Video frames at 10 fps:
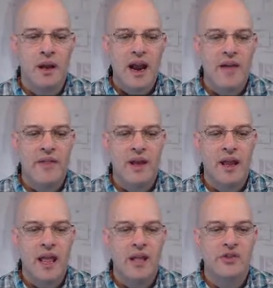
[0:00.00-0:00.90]
And then
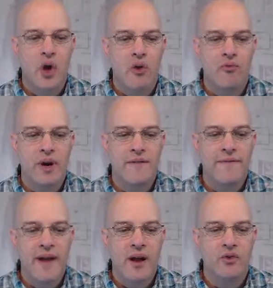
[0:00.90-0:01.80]
it's already
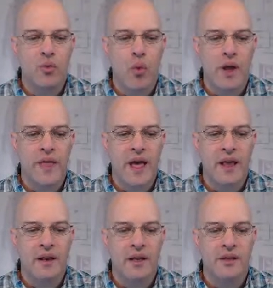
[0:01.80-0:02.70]
found one
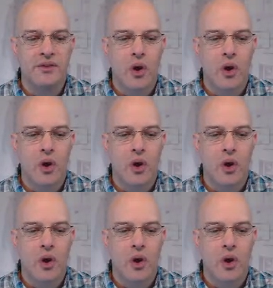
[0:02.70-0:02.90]
that is